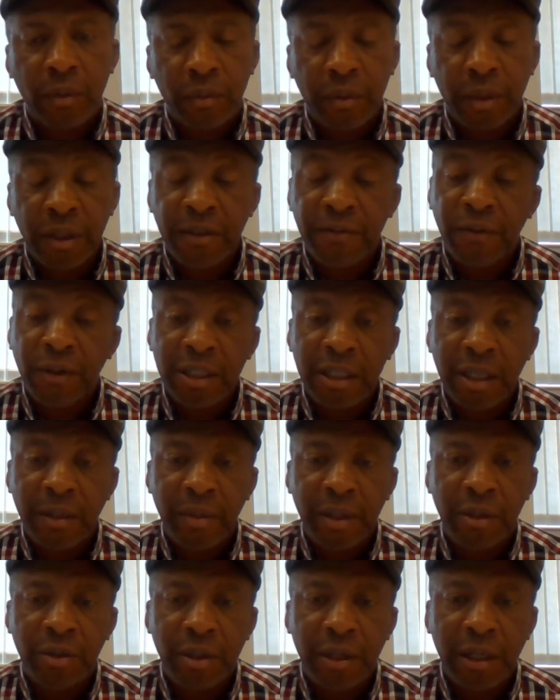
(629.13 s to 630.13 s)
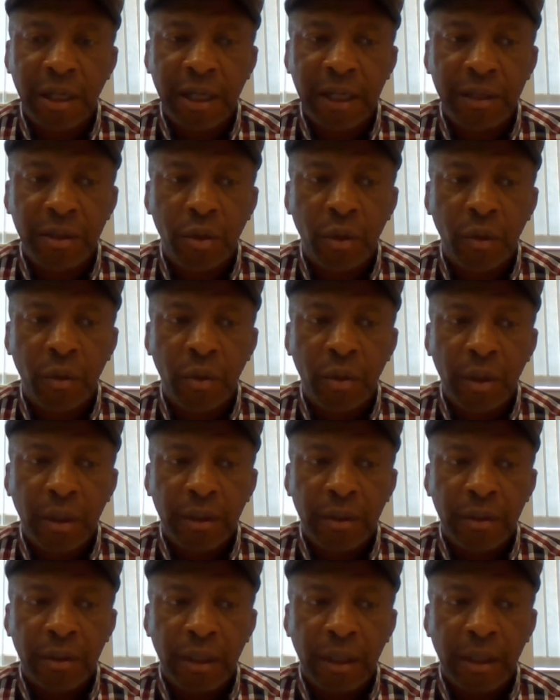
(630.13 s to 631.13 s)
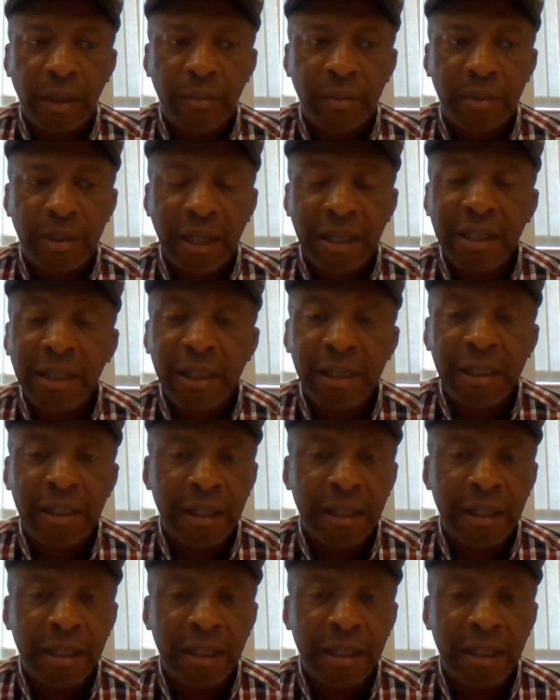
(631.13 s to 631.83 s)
these funds are being utilized. So technically,